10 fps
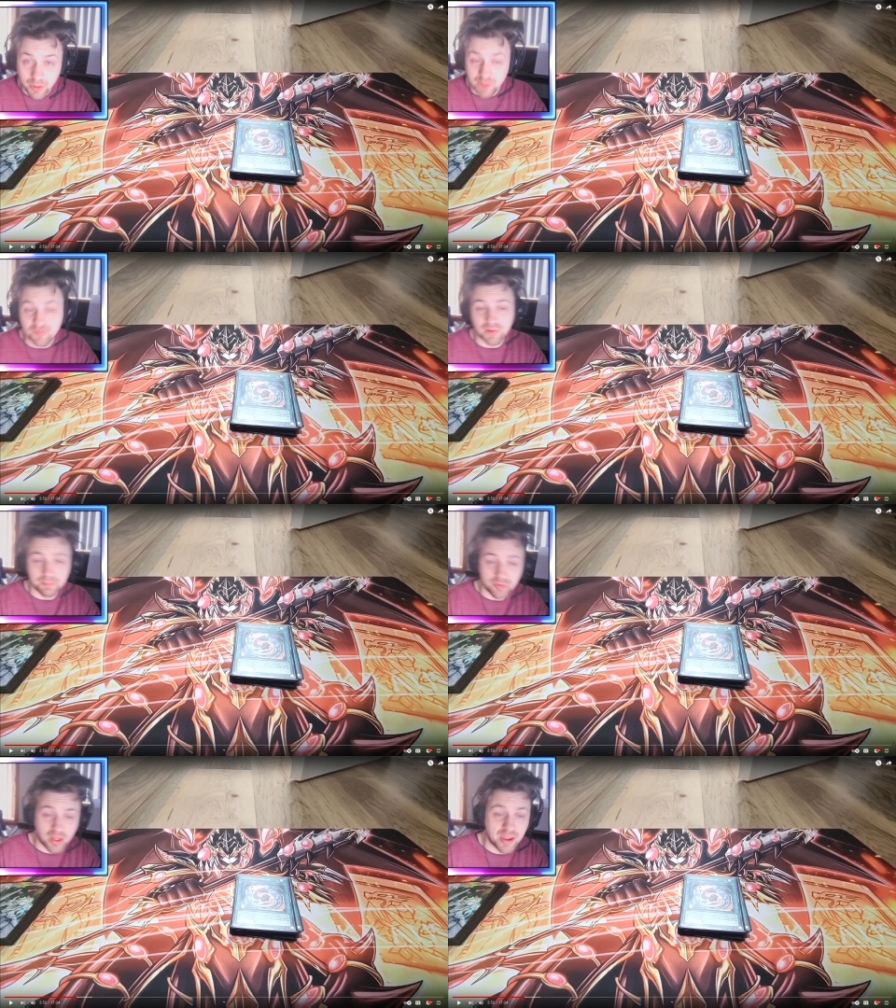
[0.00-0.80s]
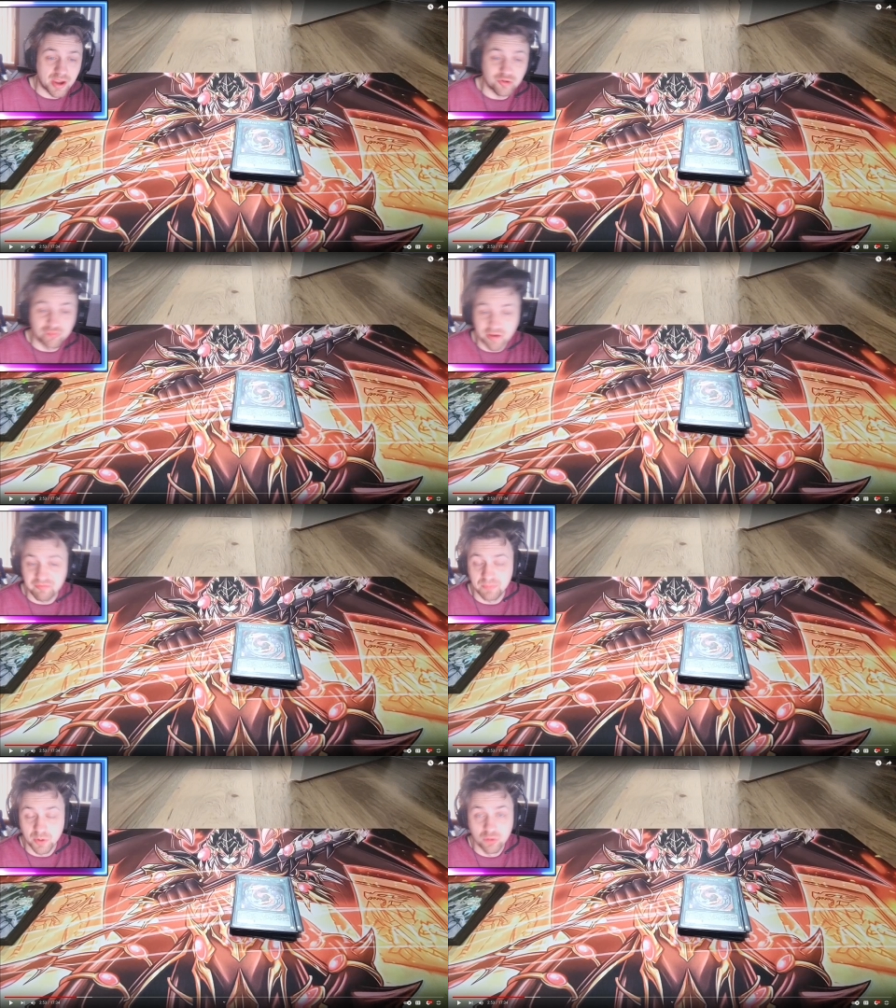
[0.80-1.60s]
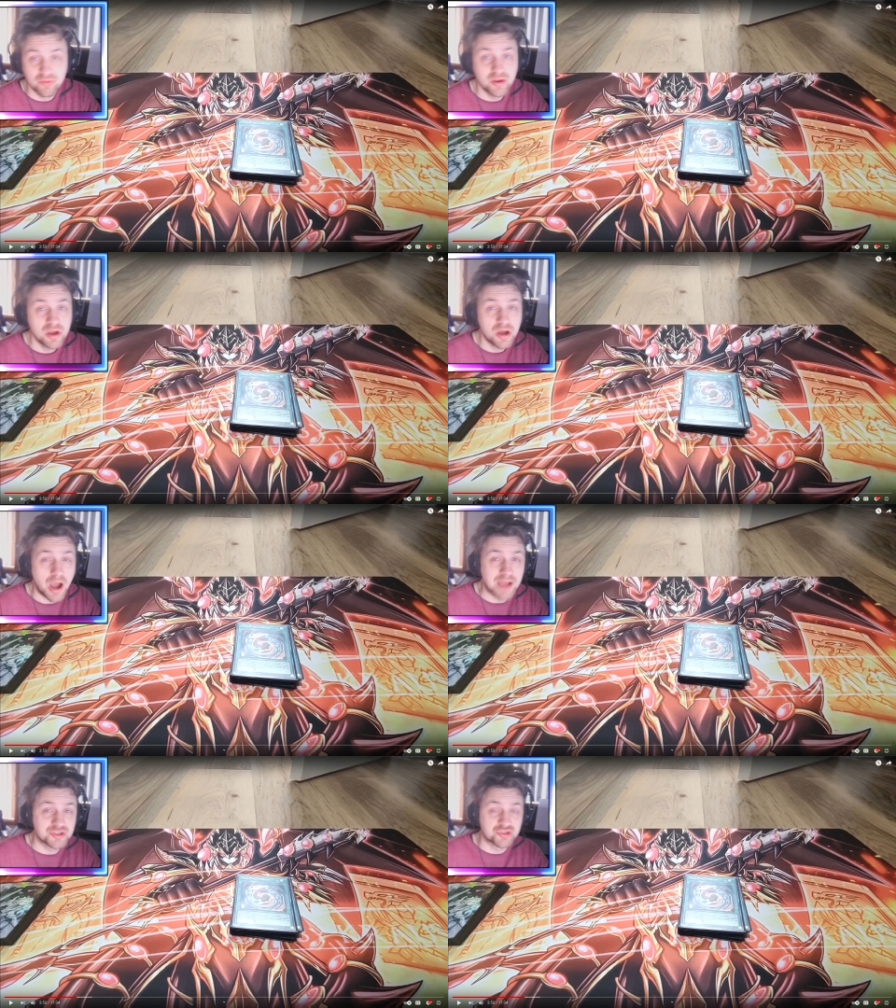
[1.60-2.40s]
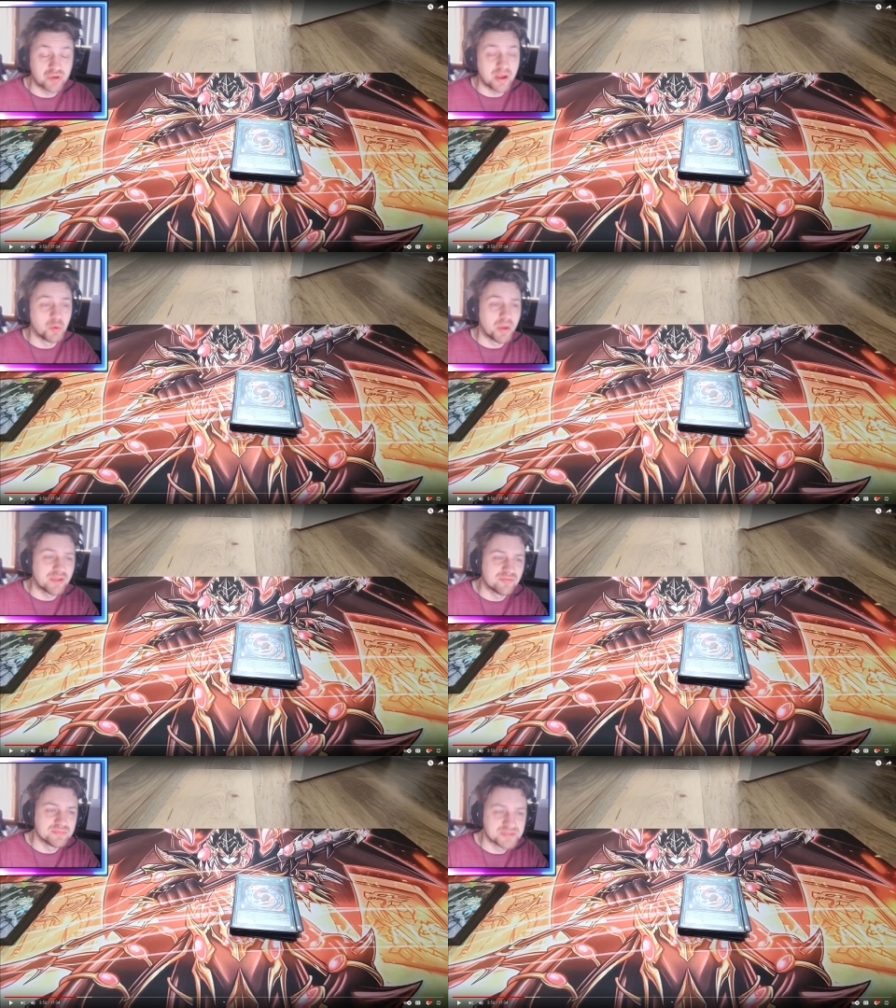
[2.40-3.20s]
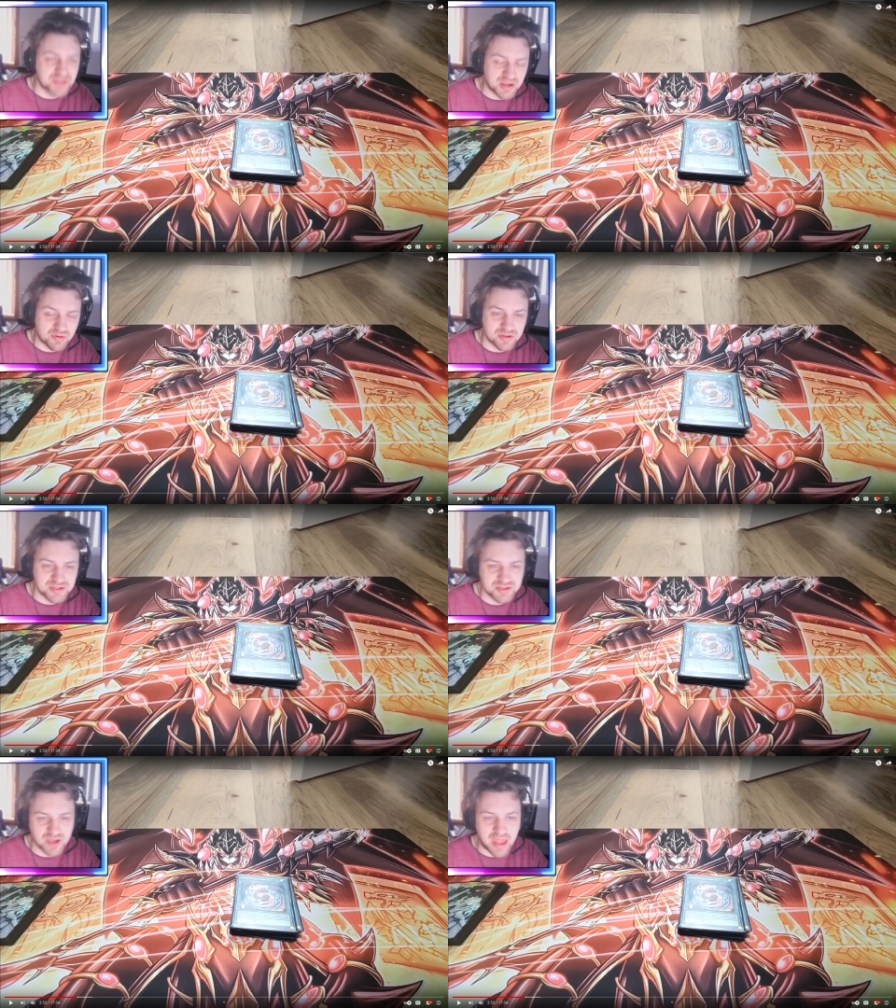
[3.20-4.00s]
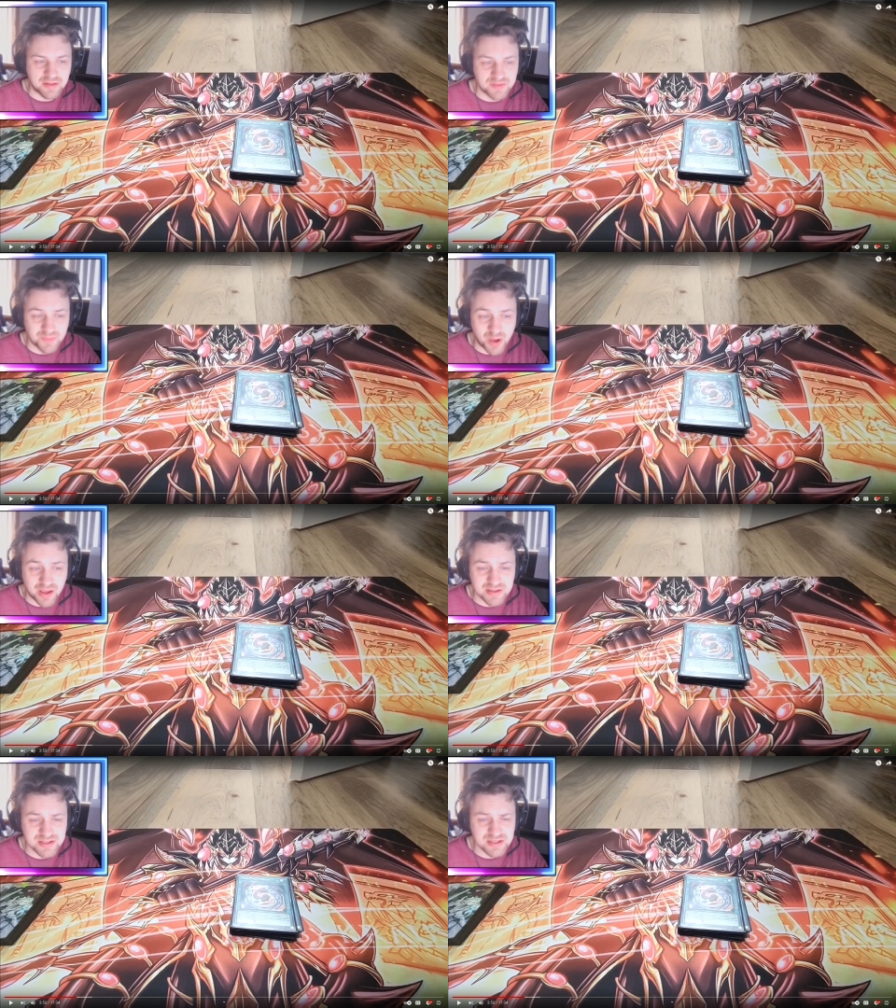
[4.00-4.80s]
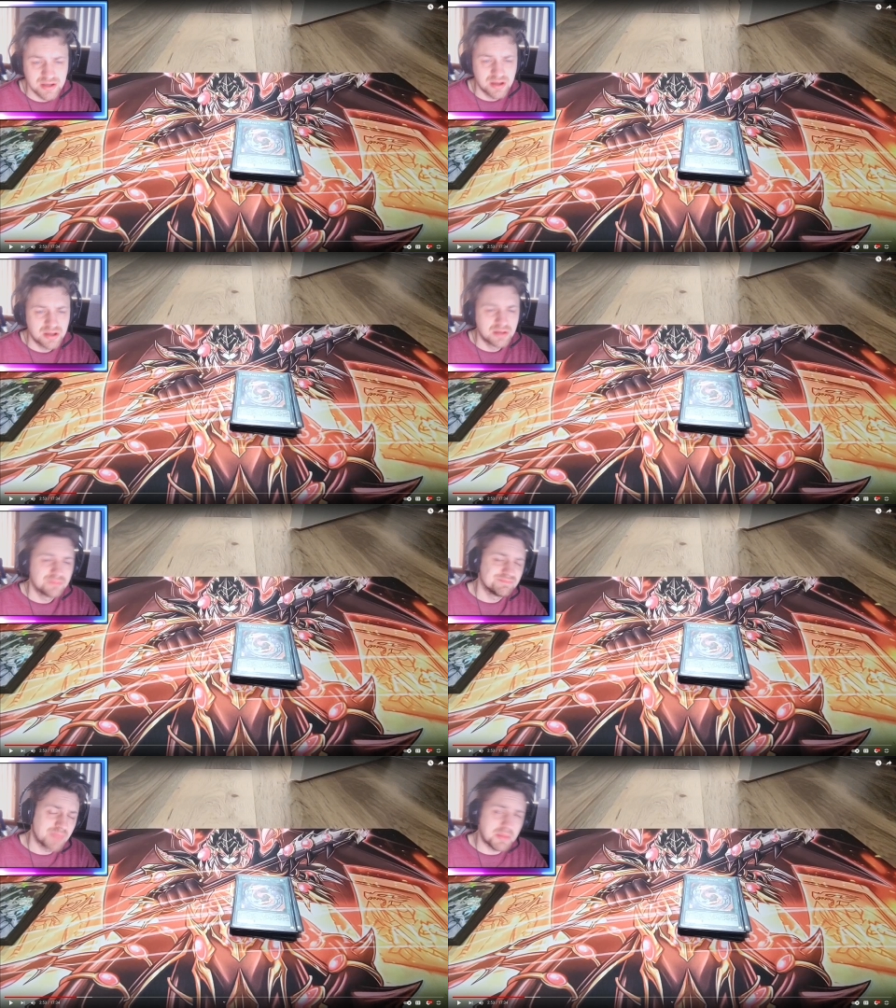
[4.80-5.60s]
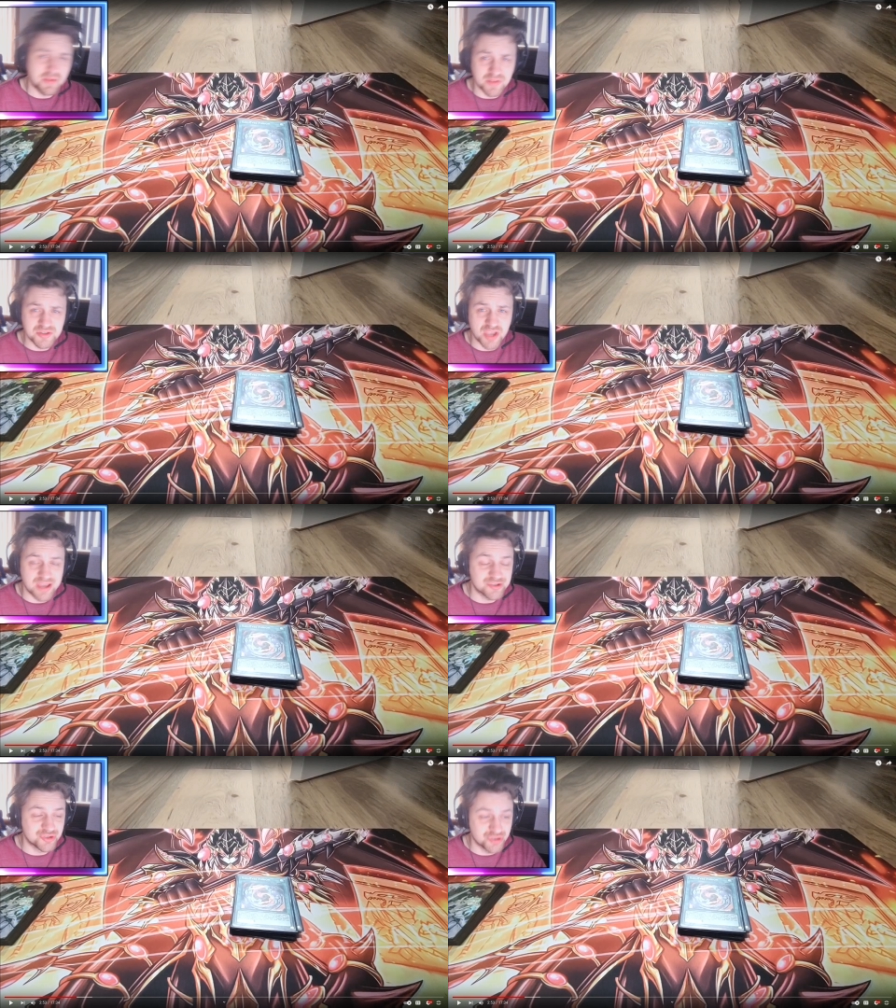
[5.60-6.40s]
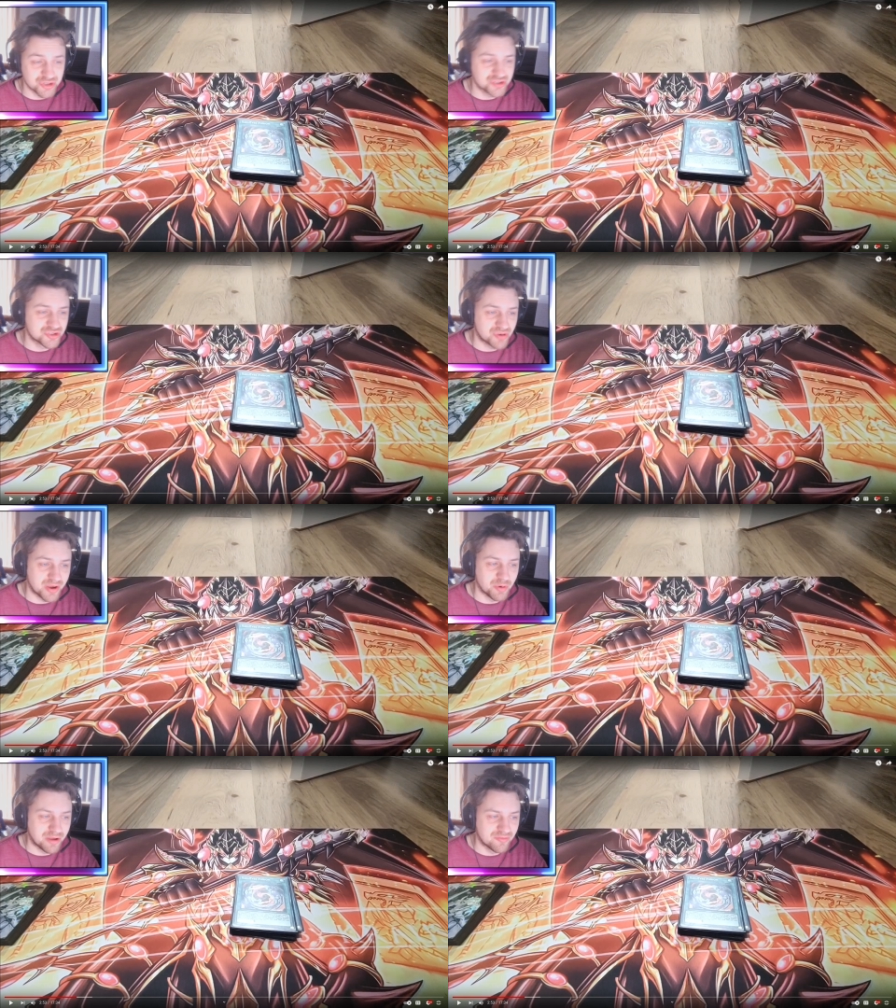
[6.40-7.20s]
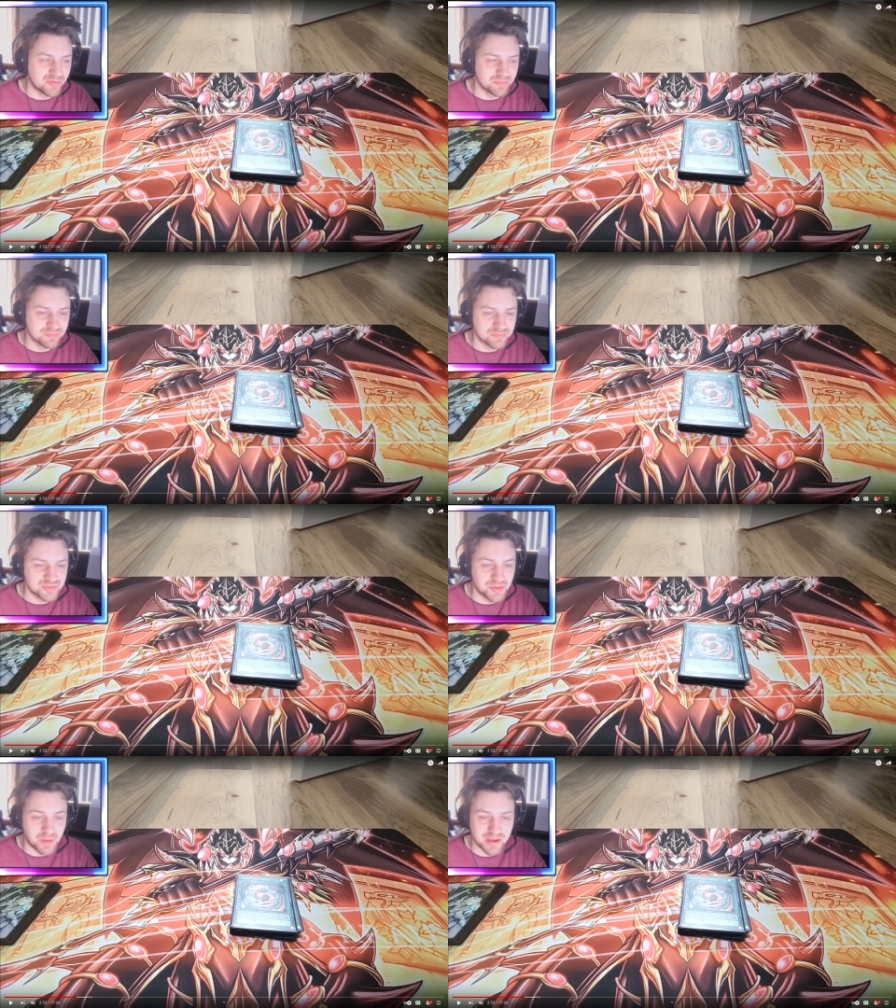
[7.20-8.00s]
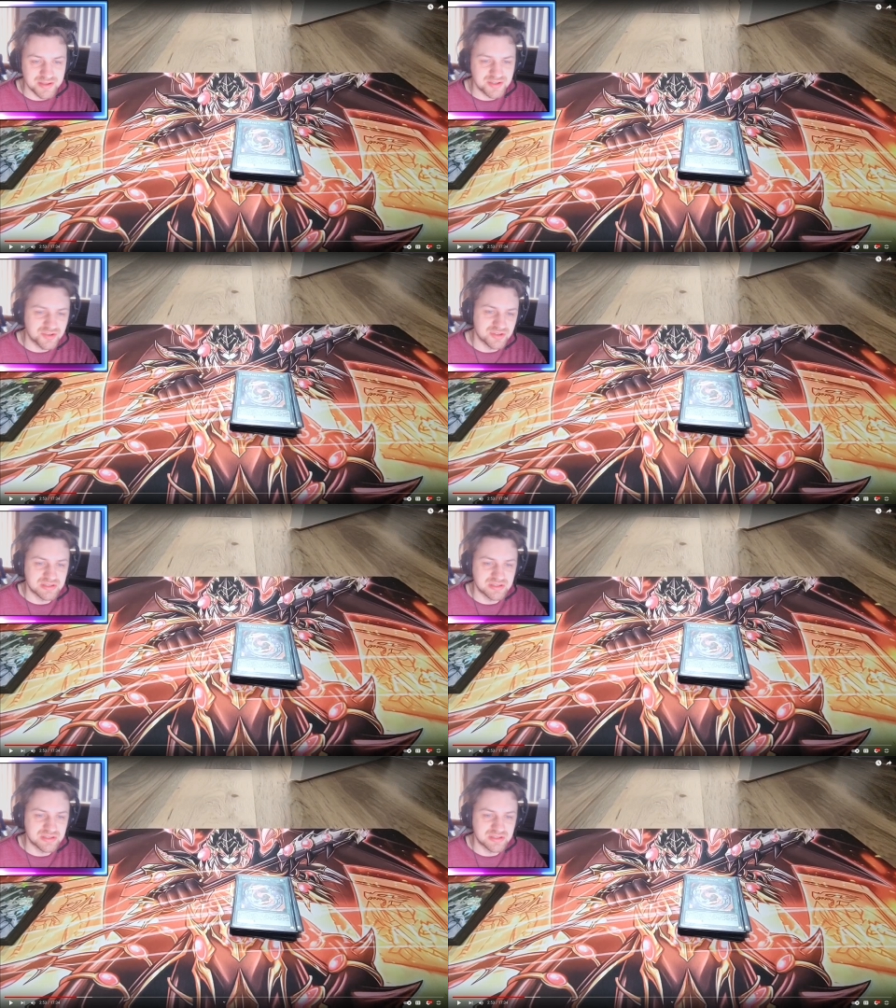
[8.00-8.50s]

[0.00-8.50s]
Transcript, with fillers: I'm playing a ref build, I stray away from Secrets and Timaeus. Maybe in this case, just stray away from Timaeus, because